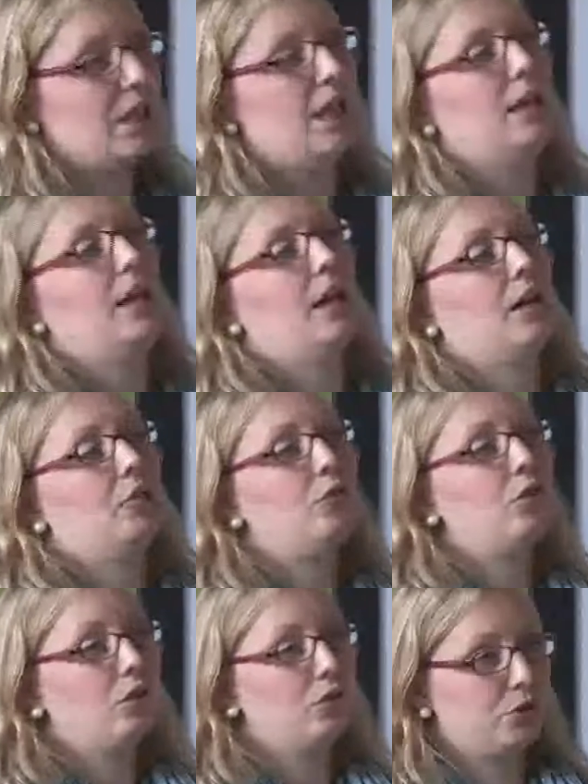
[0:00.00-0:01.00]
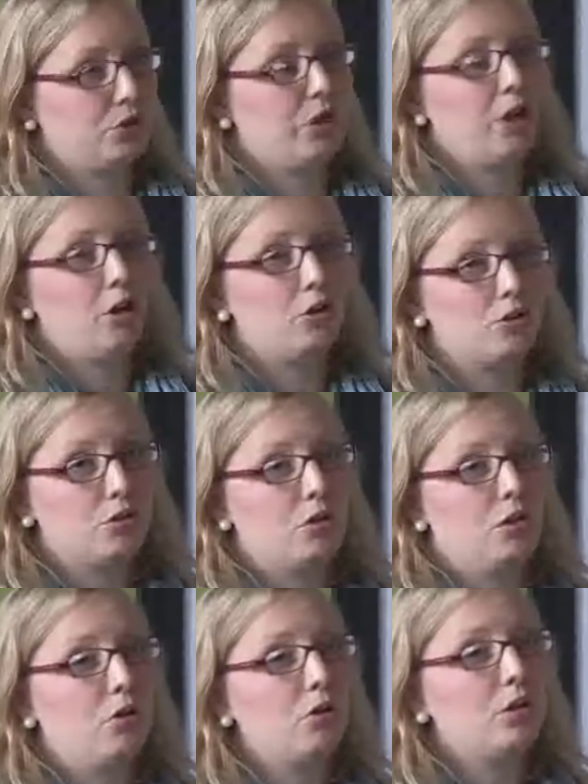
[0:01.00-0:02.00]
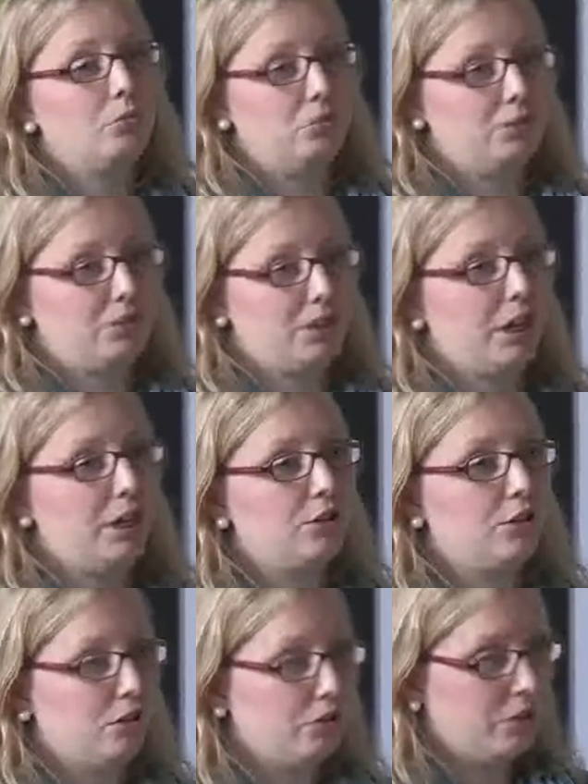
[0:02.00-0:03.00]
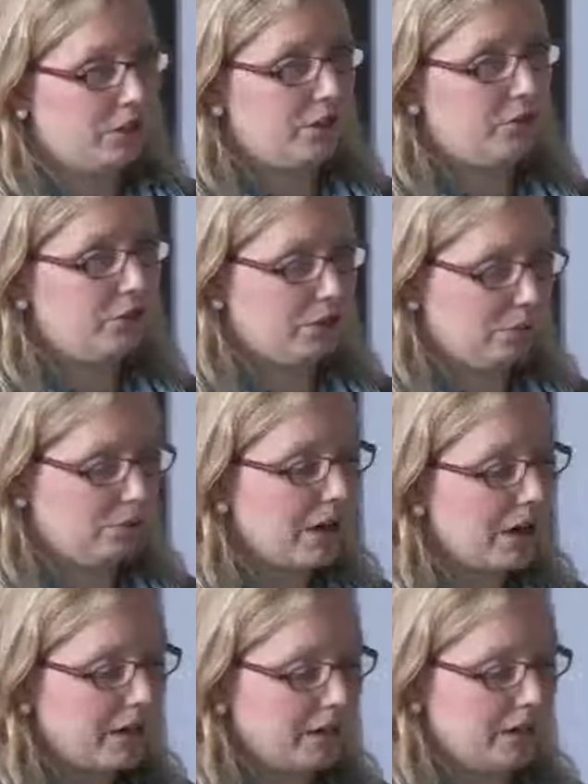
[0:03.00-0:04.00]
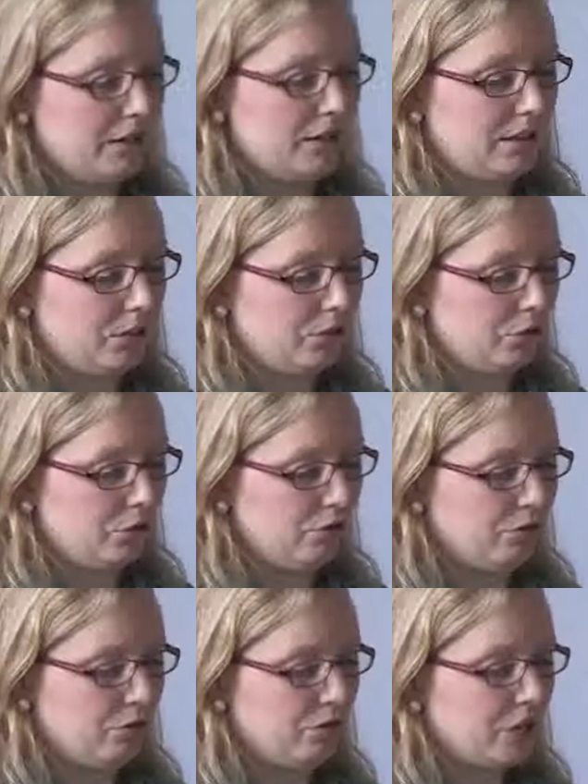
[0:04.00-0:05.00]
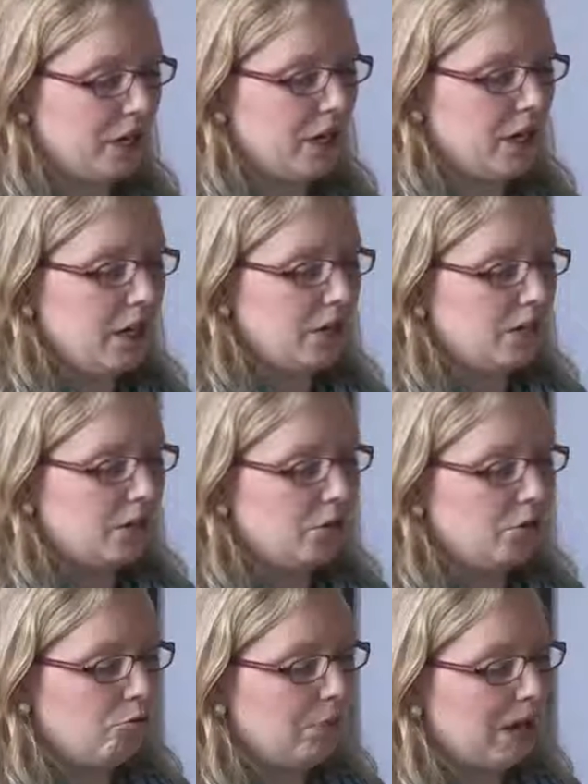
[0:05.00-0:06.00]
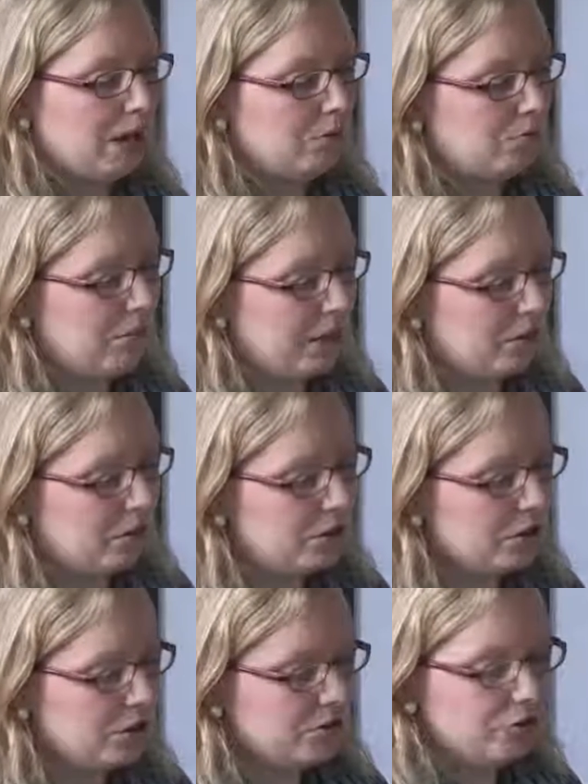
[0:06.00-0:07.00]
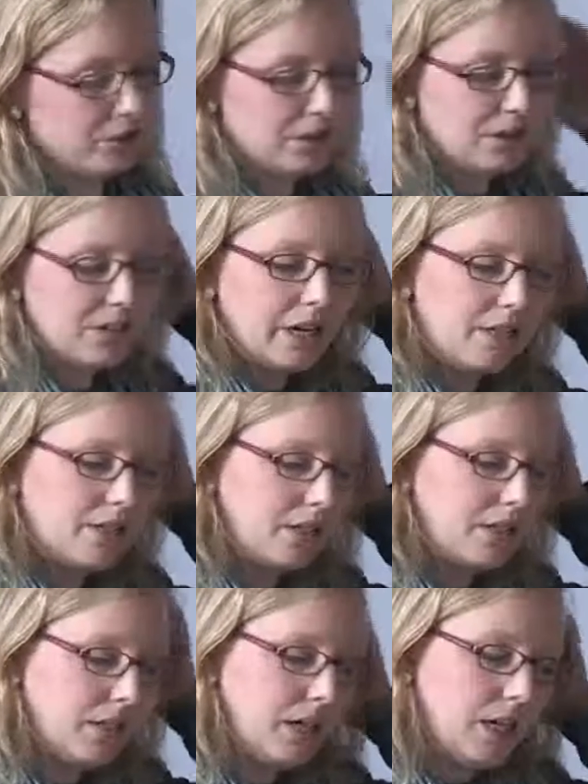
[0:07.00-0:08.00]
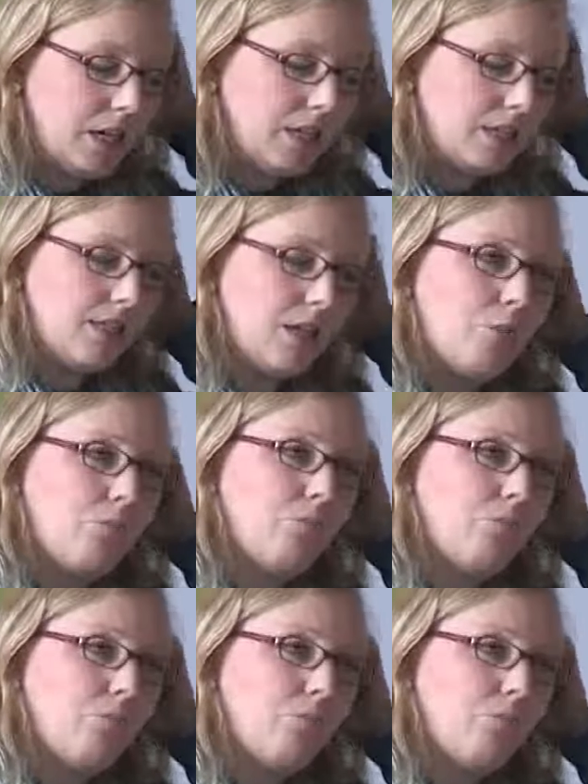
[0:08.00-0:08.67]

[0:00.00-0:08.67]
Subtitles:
then I followed also the local implementation of the different partners that were involved. So my methodology for this case study is